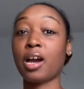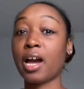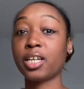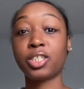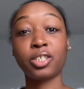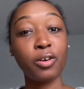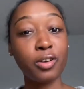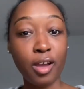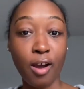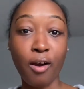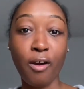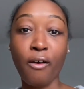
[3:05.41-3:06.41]
I show
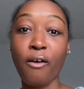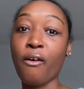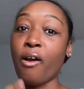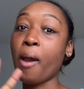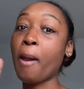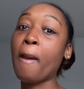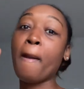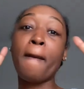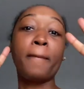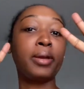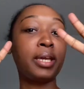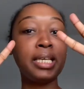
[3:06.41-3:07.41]
y'all.
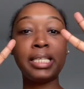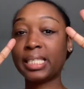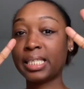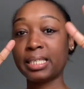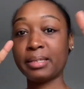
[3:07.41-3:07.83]
Peace.